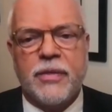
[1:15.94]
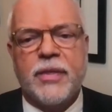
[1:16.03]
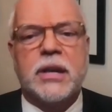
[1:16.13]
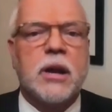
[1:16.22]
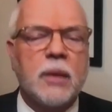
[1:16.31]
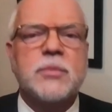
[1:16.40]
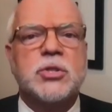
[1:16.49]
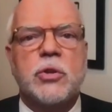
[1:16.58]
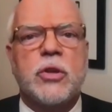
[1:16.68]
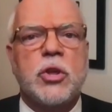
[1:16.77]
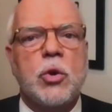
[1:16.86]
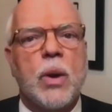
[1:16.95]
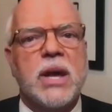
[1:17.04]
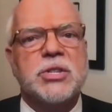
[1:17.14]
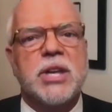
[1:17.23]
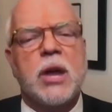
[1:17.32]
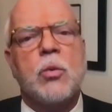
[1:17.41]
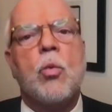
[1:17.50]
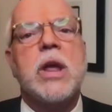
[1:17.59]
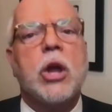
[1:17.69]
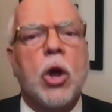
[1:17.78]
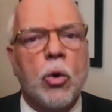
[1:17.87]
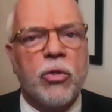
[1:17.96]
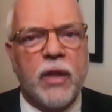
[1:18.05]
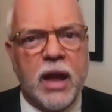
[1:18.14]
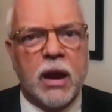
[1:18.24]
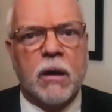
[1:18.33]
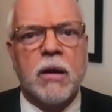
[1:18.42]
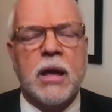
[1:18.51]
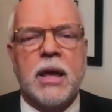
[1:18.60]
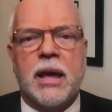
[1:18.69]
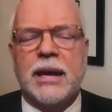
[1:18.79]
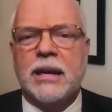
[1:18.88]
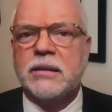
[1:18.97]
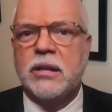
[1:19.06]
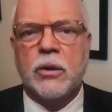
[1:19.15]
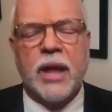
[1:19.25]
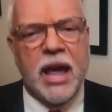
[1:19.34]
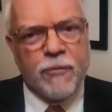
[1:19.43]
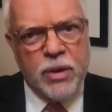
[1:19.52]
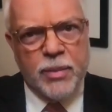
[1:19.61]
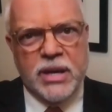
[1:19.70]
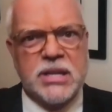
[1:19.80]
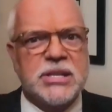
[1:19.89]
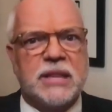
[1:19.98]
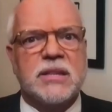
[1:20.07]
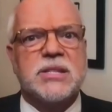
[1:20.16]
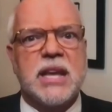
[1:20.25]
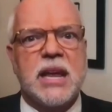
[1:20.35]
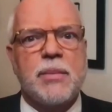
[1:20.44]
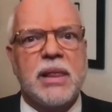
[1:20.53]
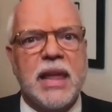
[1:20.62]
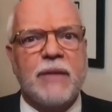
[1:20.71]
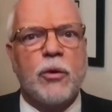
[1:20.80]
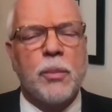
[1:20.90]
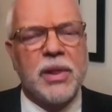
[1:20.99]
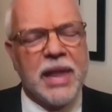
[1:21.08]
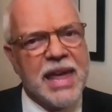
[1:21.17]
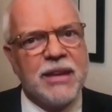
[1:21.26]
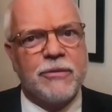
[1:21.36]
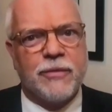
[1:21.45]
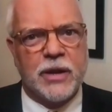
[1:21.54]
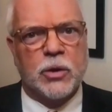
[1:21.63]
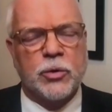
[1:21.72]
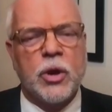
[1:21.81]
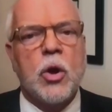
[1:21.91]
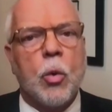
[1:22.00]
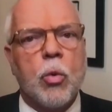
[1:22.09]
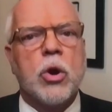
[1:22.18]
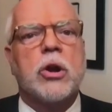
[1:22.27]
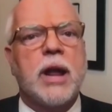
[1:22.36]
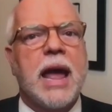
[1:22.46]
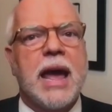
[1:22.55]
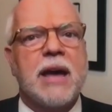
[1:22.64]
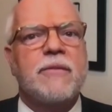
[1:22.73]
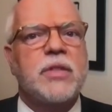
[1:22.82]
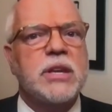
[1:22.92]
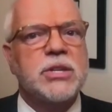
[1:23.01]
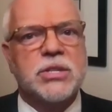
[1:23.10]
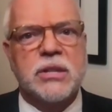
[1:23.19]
that comes to the US and we go there. And until everybody is at the same level playing field, we're going to have these